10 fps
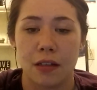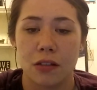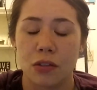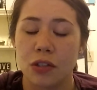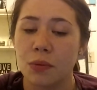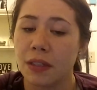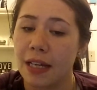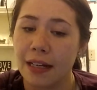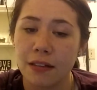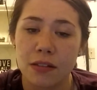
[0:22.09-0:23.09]
So just
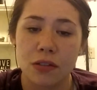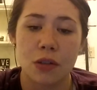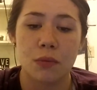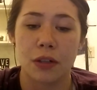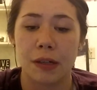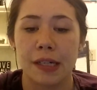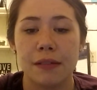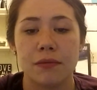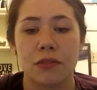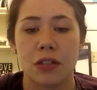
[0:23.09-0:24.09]
relax, don't
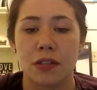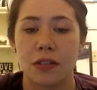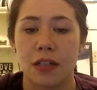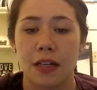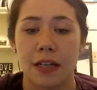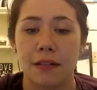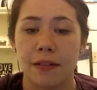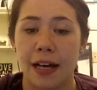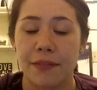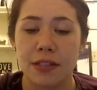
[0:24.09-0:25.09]
worry, just
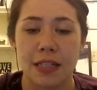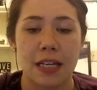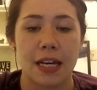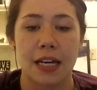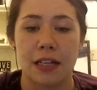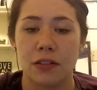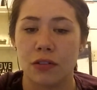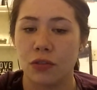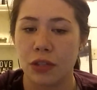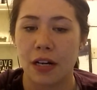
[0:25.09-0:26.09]
have a seat and
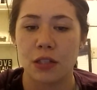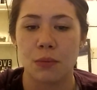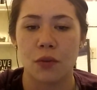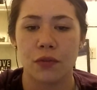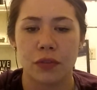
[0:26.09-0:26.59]
try not to move.